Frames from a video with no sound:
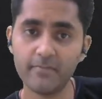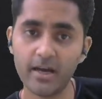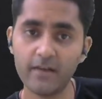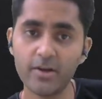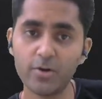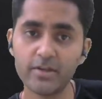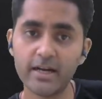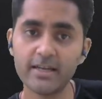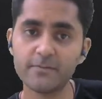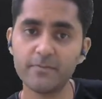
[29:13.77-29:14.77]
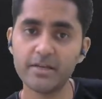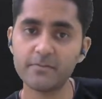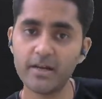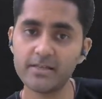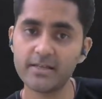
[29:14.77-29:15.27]
and we know that
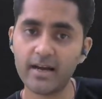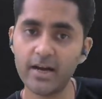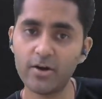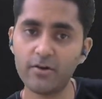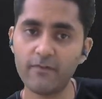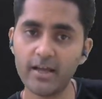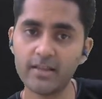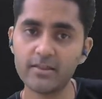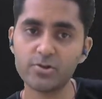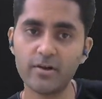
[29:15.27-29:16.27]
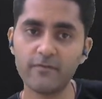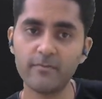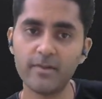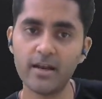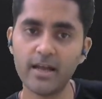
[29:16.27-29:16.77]
displacement is a kind of length, so it will
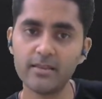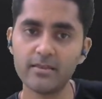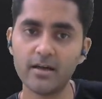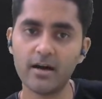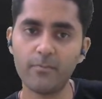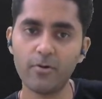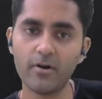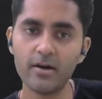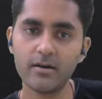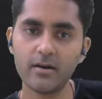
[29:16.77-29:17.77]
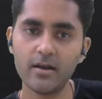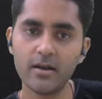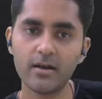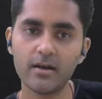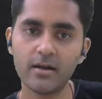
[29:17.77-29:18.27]
be length upon
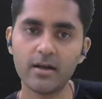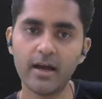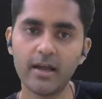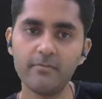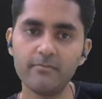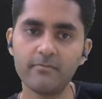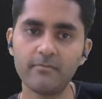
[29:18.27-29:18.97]
time